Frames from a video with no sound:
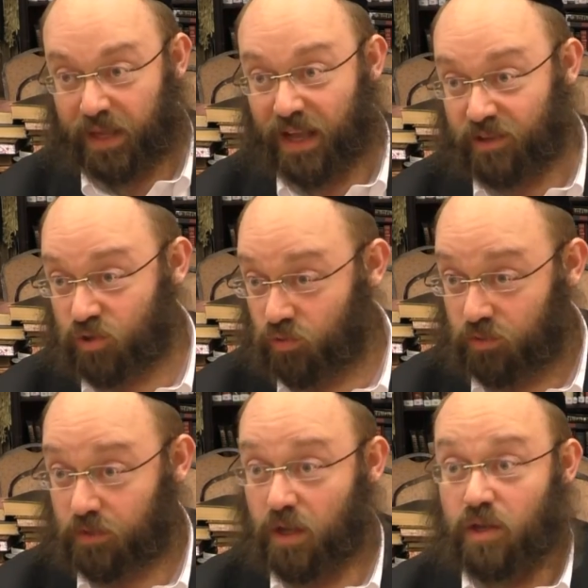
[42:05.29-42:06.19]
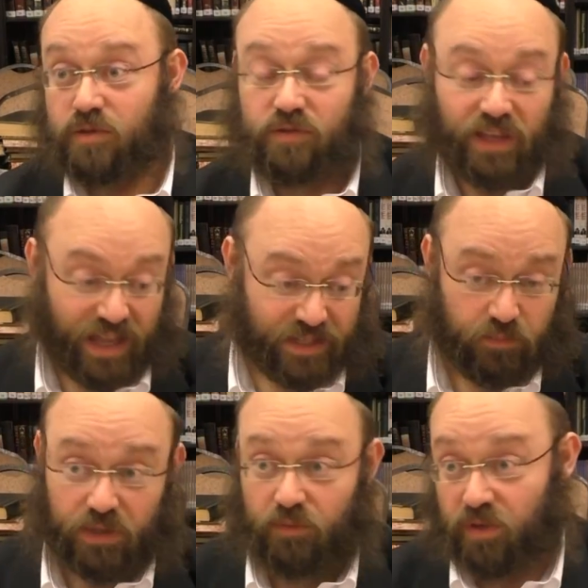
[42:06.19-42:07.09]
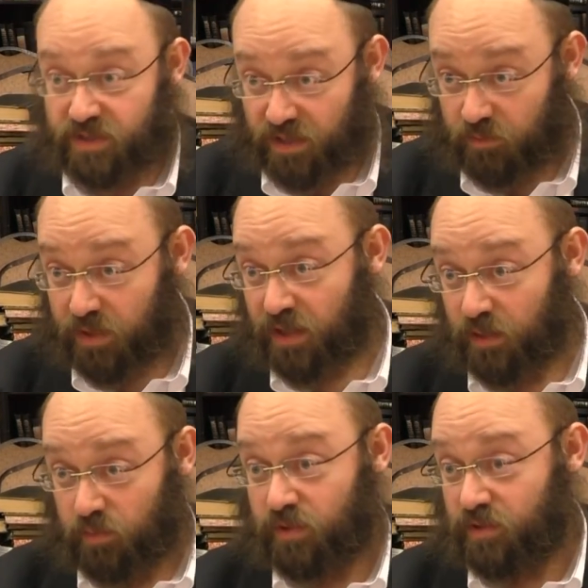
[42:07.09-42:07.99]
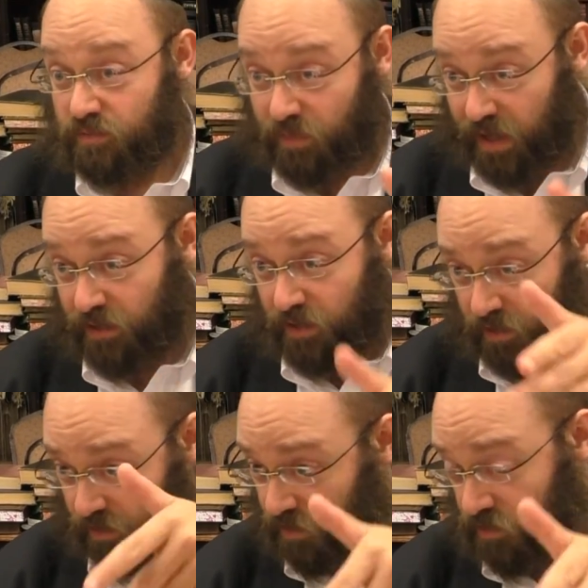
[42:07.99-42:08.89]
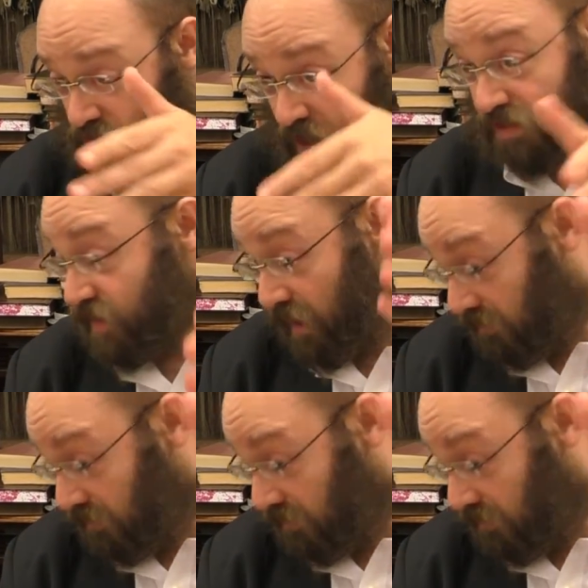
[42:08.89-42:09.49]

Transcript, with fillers: Khan's shul. So he asked me, he wants to give me a kibbutz to make the child's name.